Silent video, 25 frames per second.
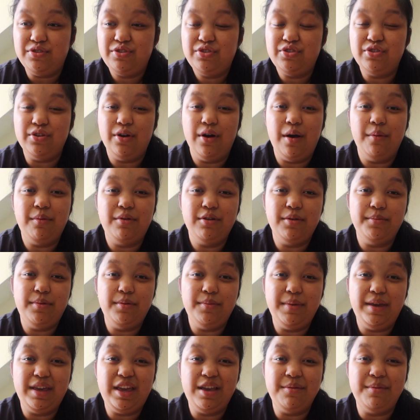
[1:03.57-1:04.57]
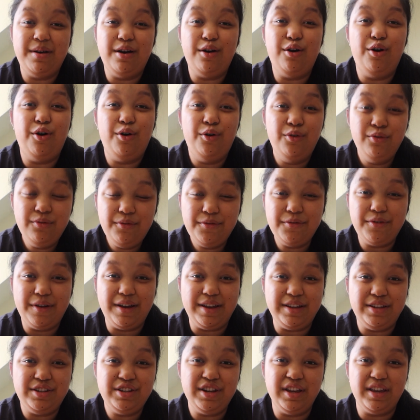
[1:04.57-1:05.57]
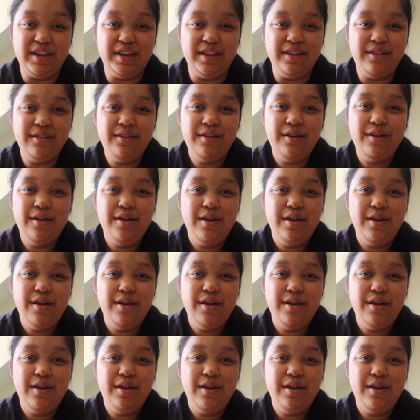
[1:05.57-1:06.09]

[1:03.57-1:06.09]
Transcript: so I'm going to be making my own fried chicken.